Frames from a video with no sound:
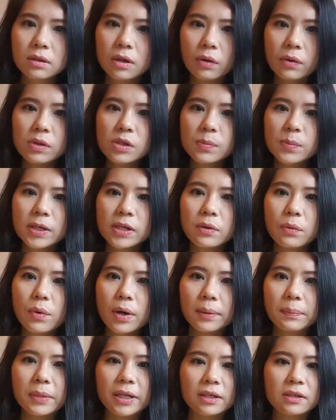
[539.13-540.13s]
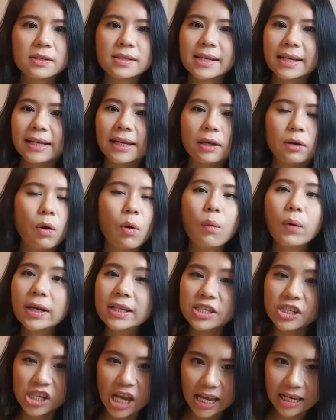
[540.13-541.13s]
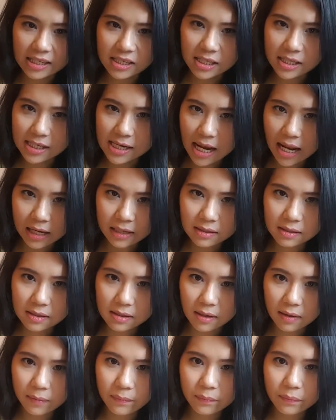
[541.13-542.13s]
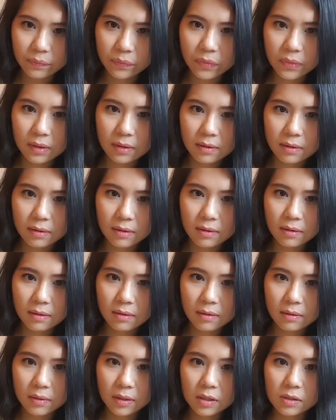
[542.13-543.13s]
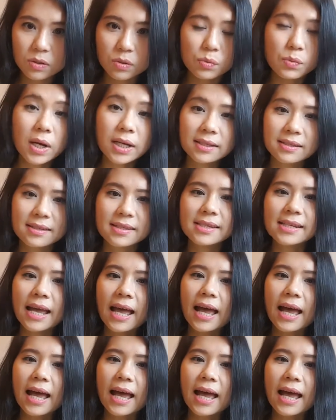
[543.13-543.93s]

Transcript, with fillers: going to be the one because I can always change it later, because once